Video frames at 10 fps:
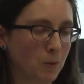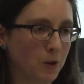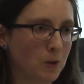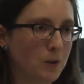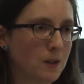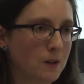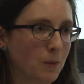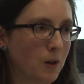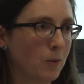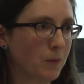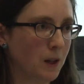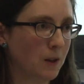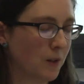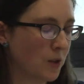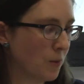do this and whether the
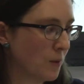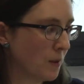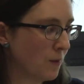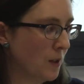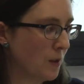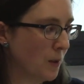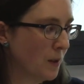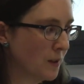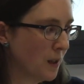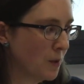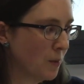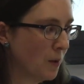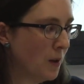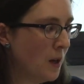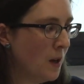intervention was feasible and acceptable.